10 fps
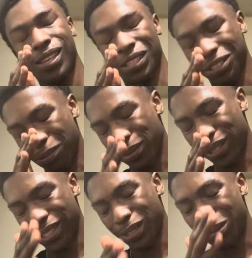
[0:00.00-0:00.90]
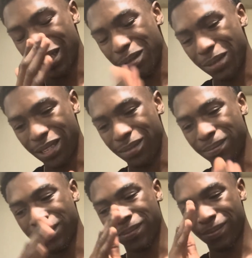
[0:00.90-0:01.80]
So please explain to me.
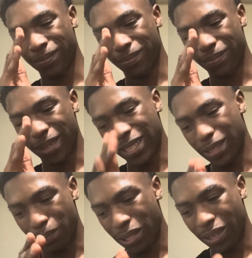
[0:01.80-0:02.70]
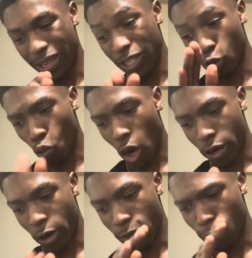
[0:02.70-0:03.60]
His ability is
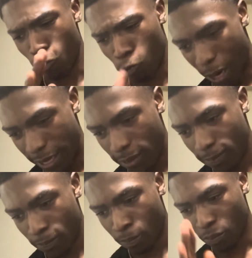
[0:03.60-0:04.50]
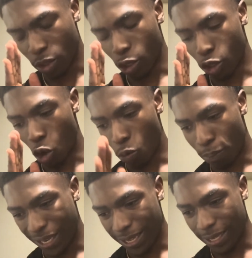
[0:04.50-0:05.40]
water, right? So
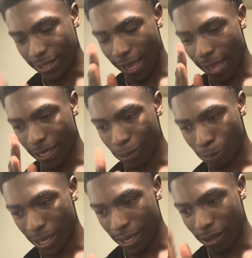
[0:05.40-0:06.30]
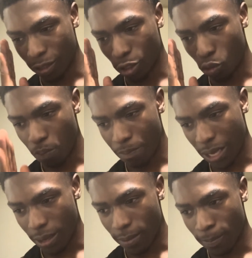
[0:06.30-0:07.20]
please explain to me.